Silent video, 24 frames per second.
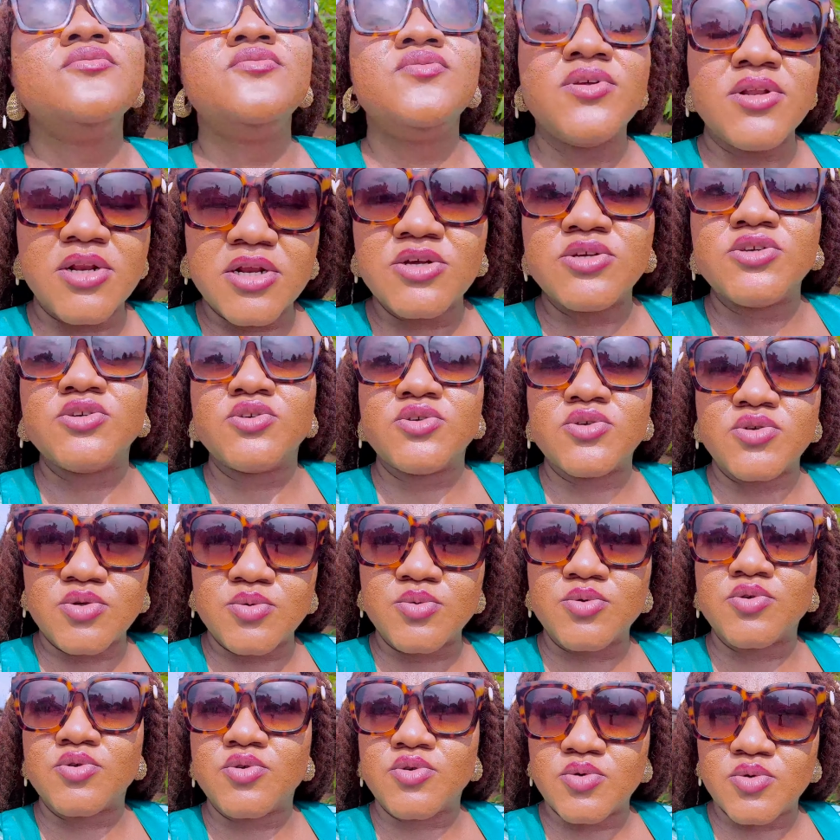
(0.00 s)

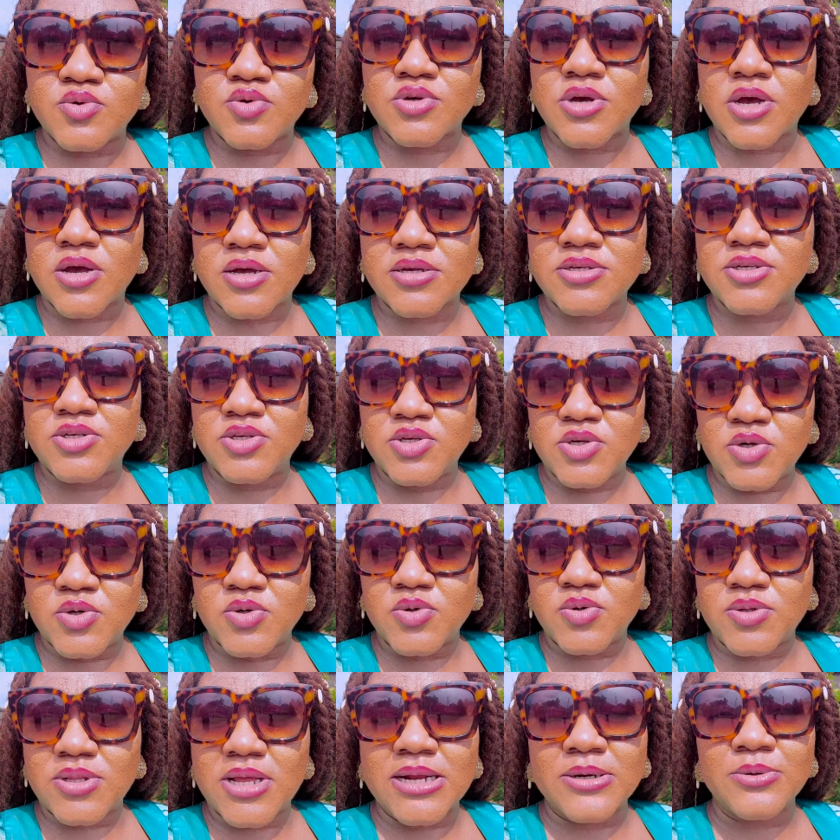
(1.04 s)
village uh,
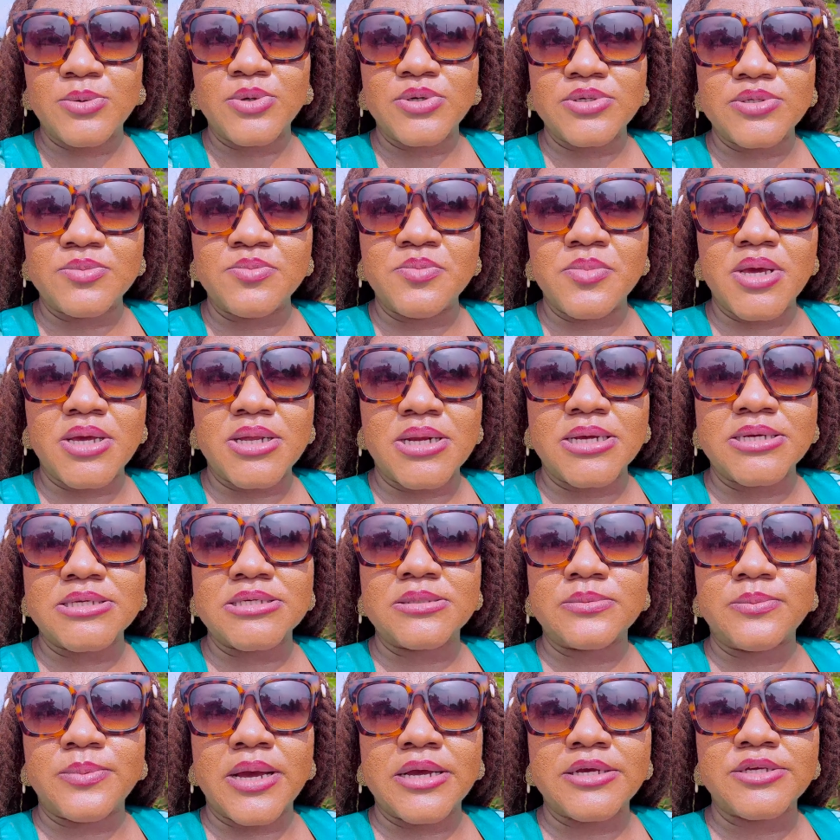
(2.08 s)
stew that was made and
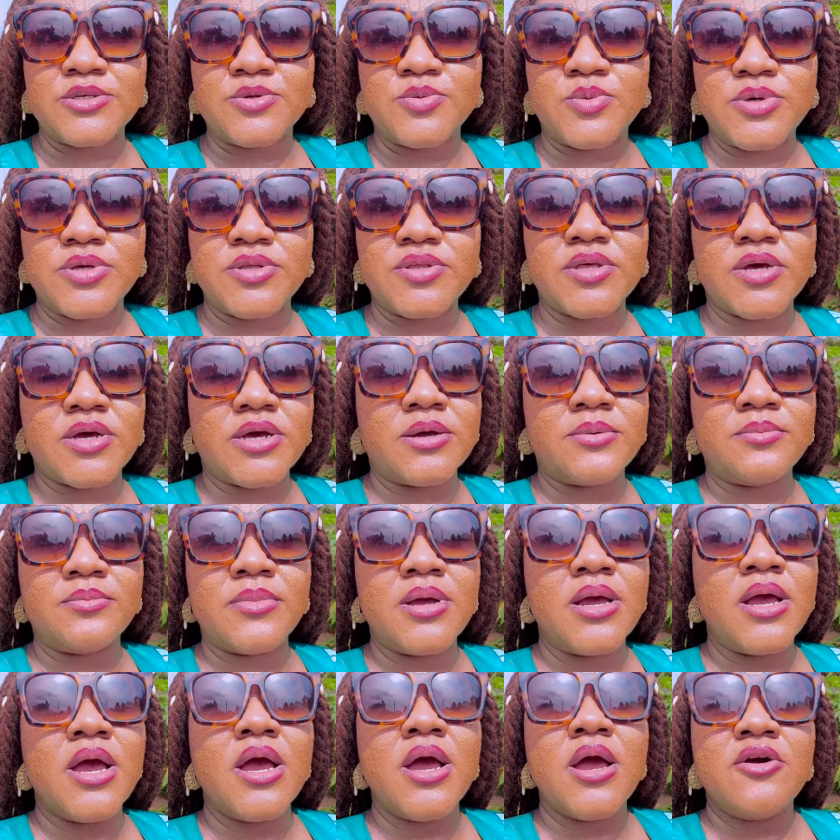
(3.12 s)
spiced with um,
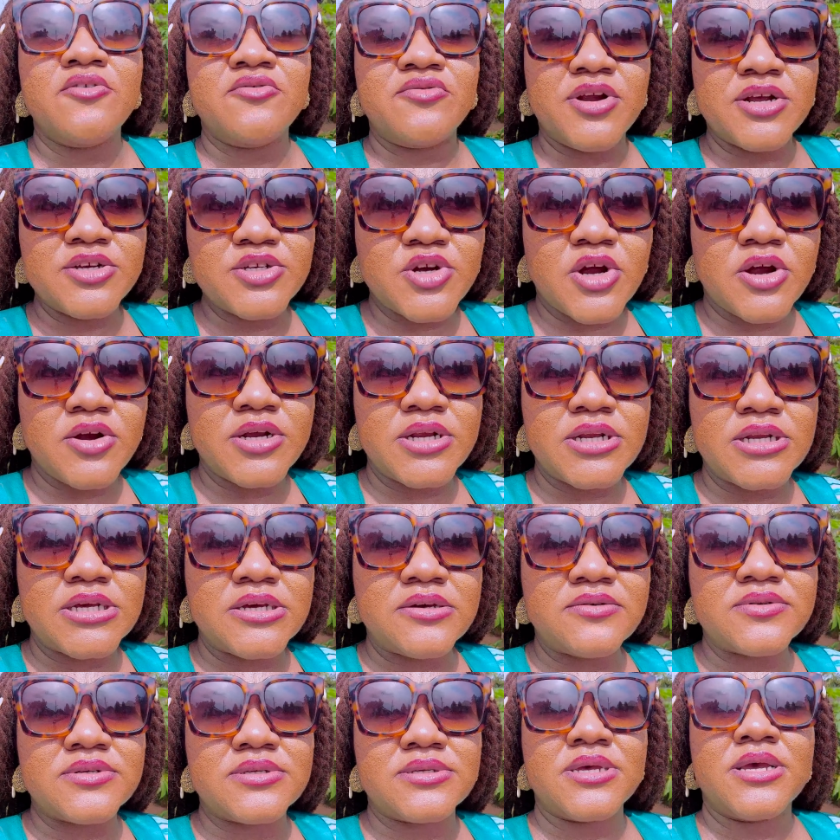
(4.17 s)
fresh curry
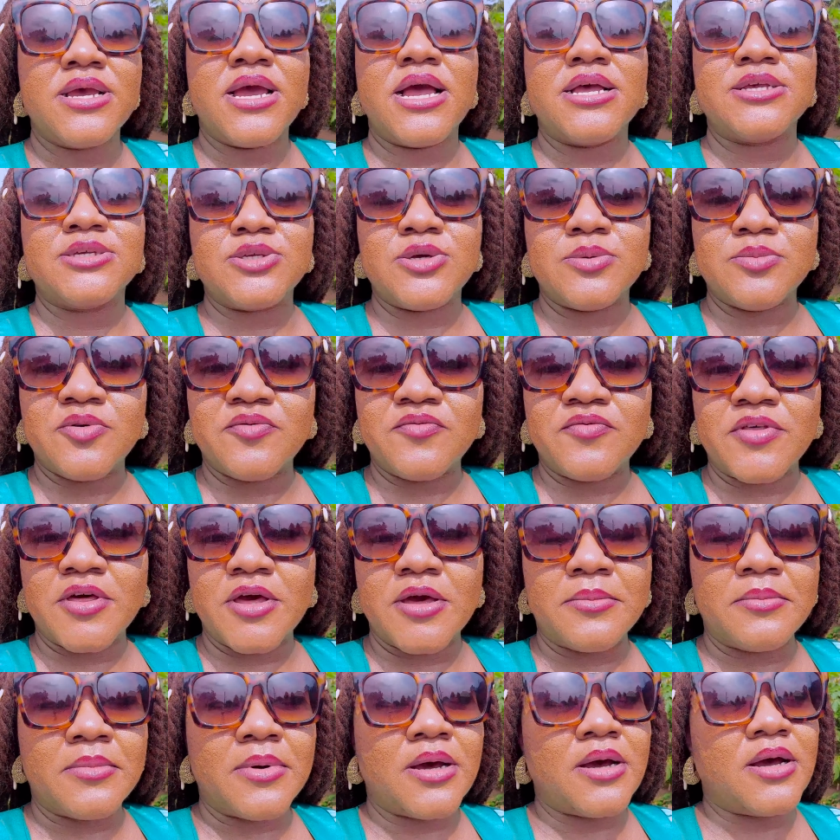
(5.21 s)
leaves and some of
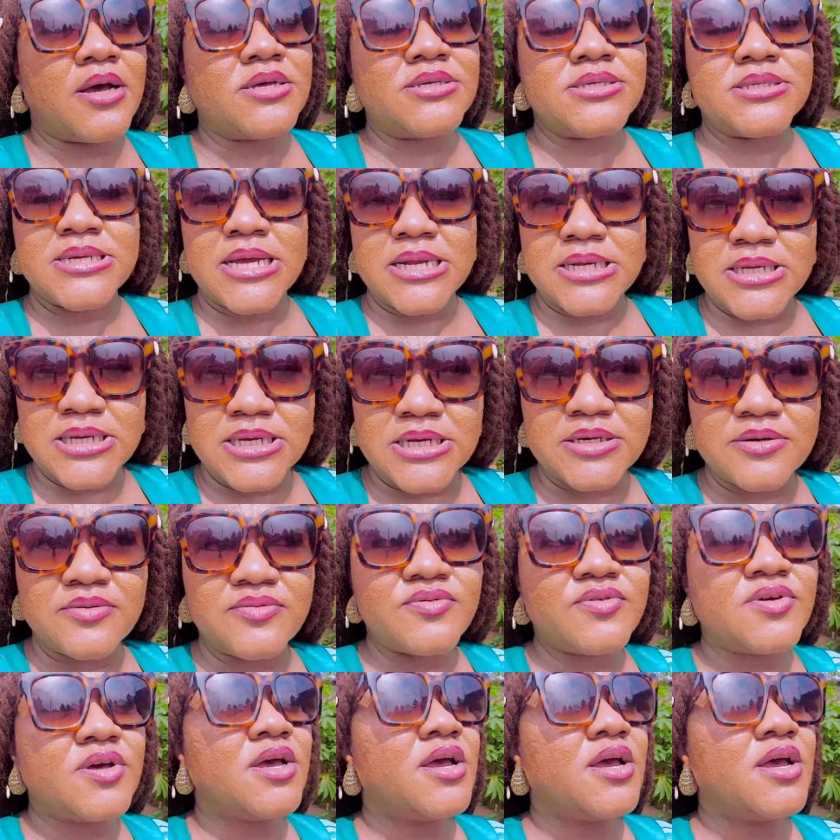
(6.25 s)
them uh, scent leaf.